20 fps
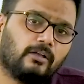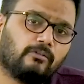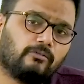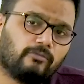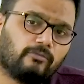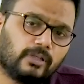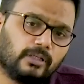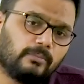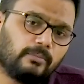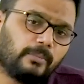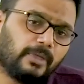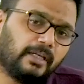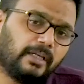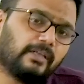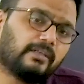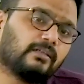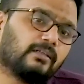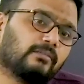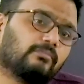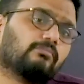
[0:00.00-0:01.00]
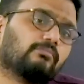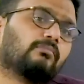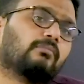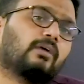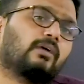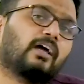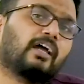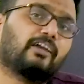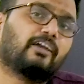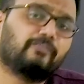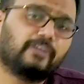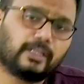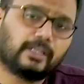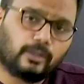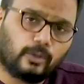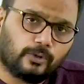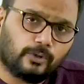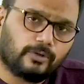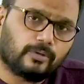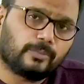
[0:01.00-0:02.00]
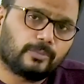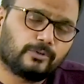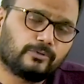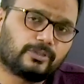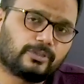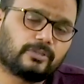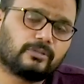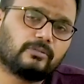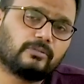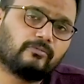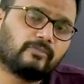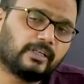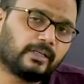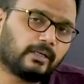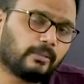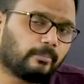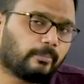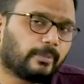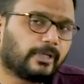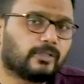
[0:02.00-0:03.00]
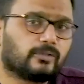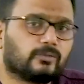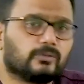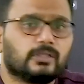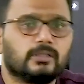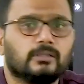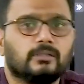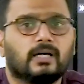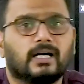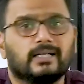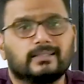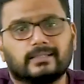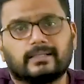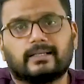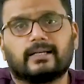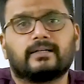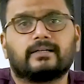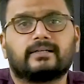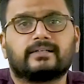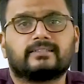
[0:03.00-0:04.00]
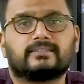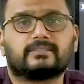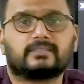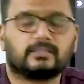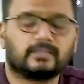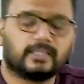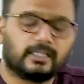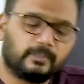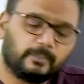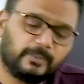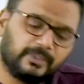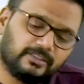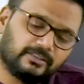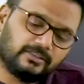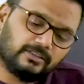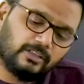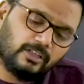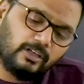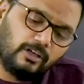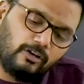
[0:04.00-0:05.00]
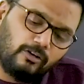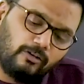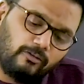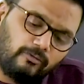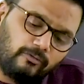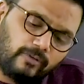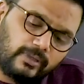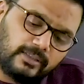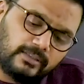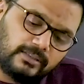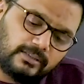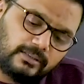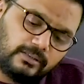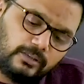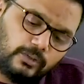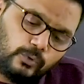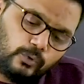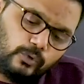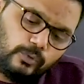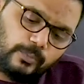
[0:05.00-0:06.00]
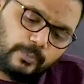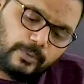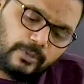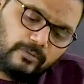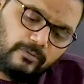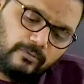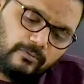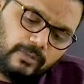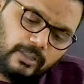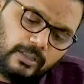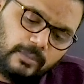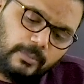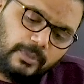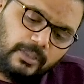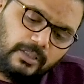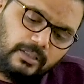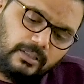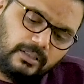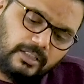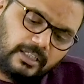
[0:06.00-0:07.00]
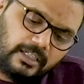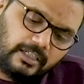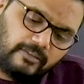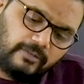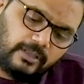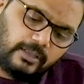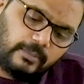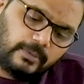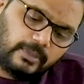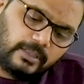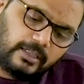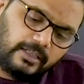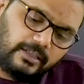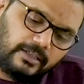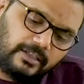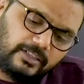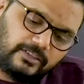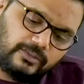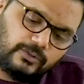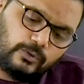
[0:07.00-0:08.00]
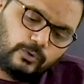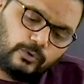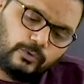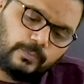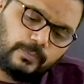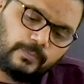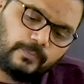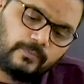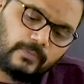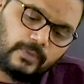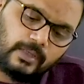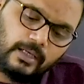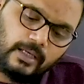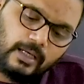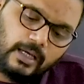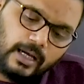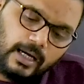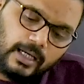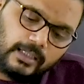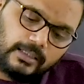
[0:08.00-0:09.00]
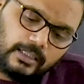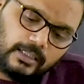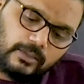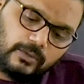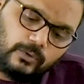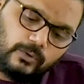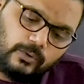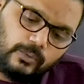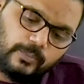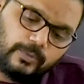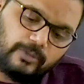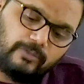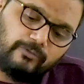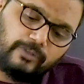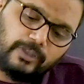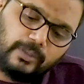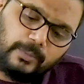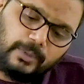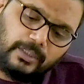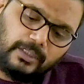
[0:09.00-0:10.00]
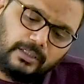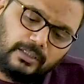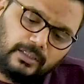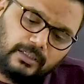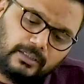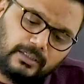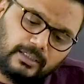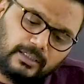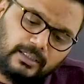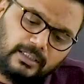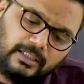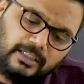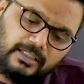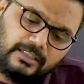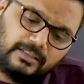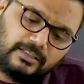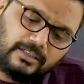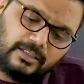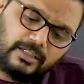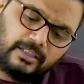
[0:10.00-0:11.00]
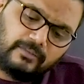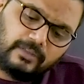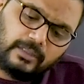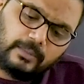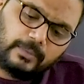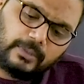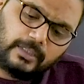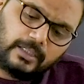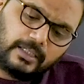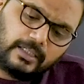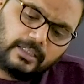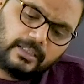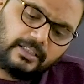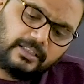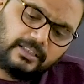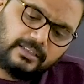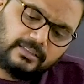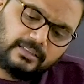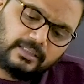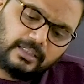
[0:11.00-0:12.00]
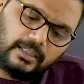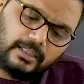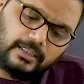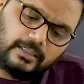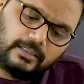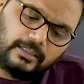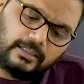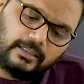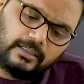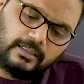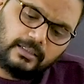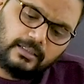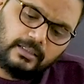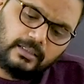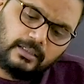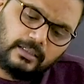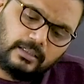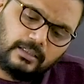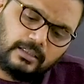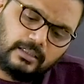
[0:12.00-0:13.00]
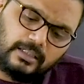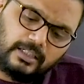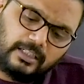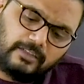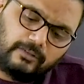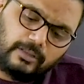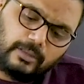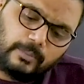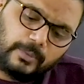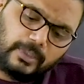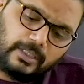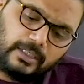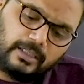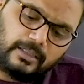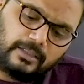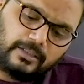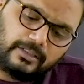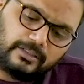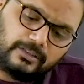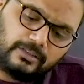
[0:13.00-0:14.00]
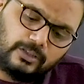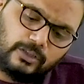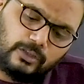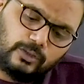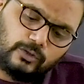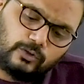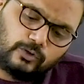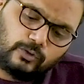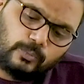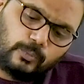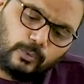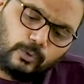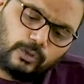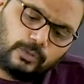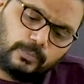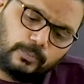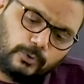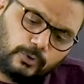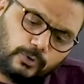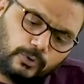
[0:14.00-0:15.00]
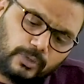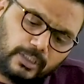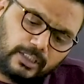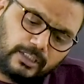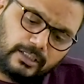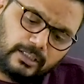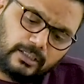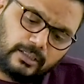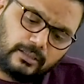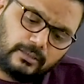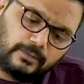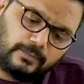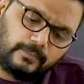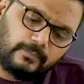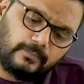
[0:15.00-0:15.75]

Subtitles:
will make a heavier contribution when compared to the other countries. That means one group will be the developed countries group, other group will be the least developed countries and the developing countries. So both put together